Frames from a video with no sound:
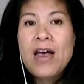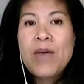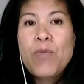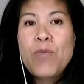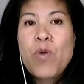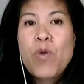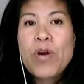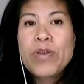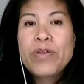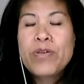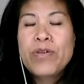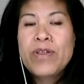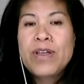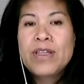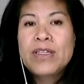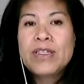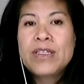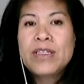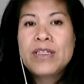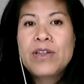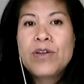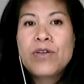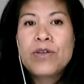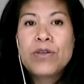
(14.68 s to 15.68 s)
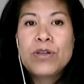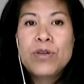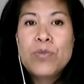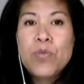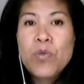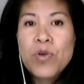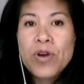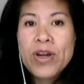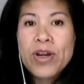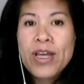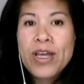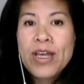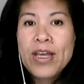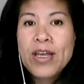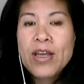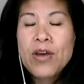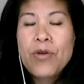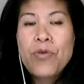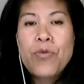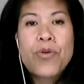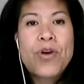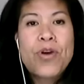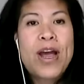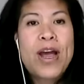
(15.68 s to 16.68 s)
whether that's in the early morning
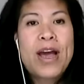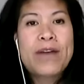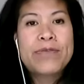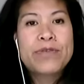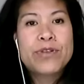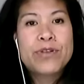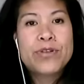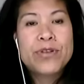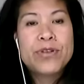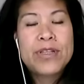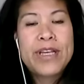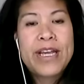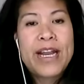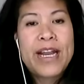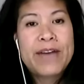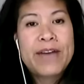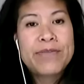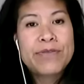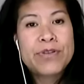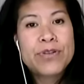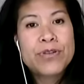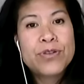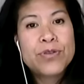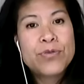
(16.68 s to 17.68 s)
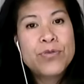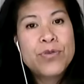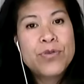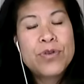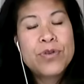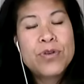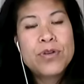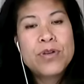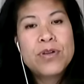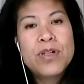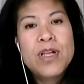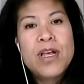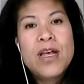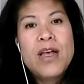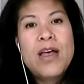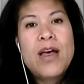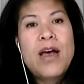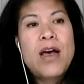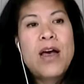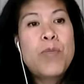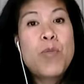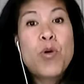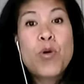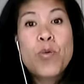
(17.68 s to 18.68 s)
or after late after school
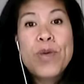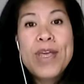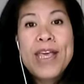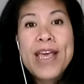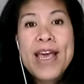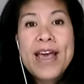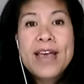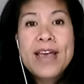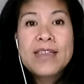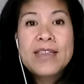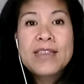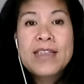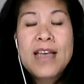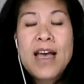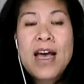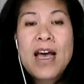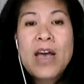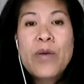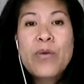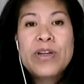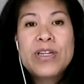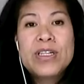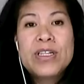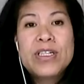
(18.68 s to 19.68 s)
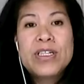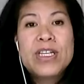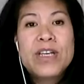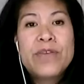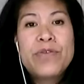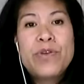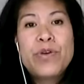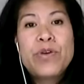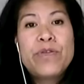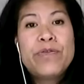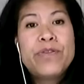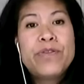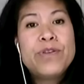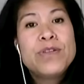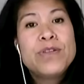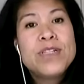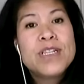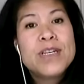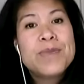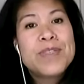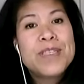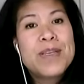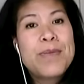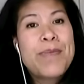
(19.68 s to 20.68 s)
or weekends, I wanted to give you a few
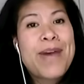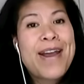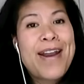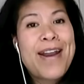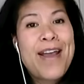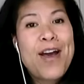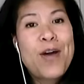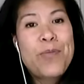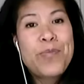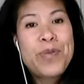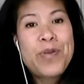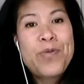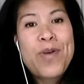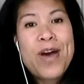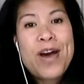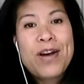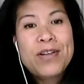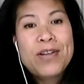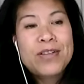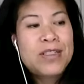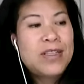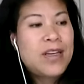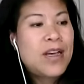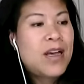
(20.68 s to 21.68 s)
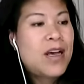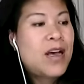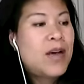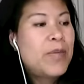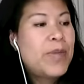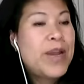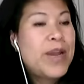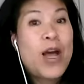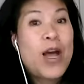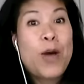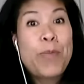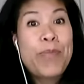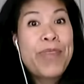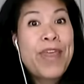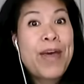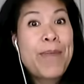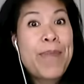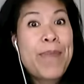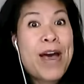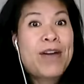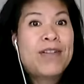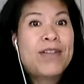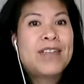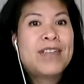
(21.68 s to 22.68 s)
tips that might help you out and help
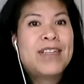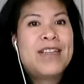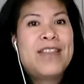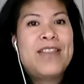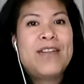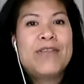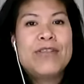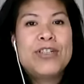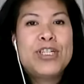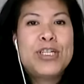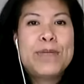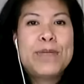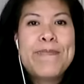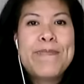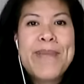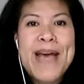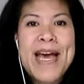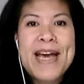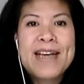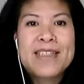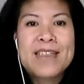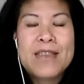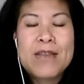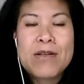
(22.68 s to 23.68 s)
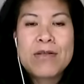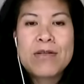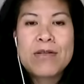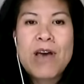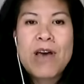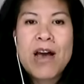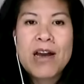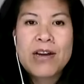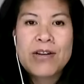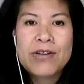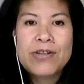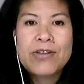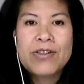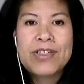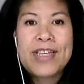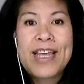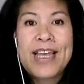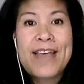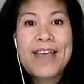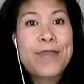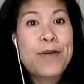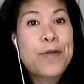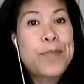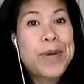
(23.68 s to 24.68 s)
them out in their gym bags, in their lockers,
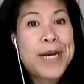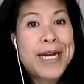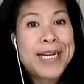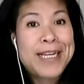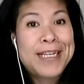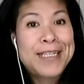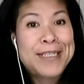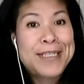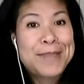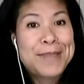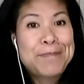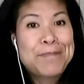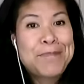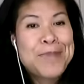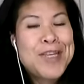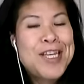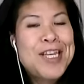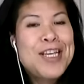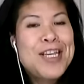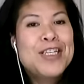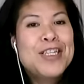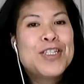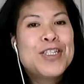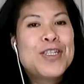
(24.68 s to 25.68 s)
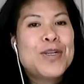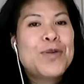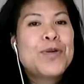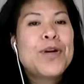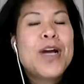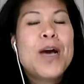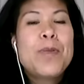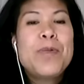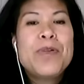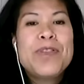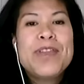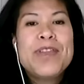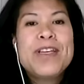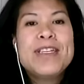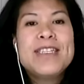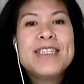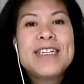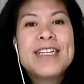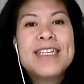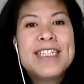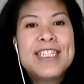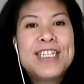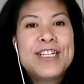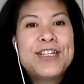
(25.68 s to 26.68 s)
and their bodies. So, a couple things
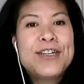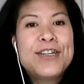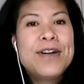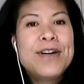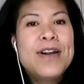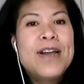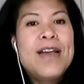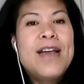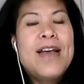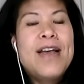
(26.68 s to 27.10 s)
to consider.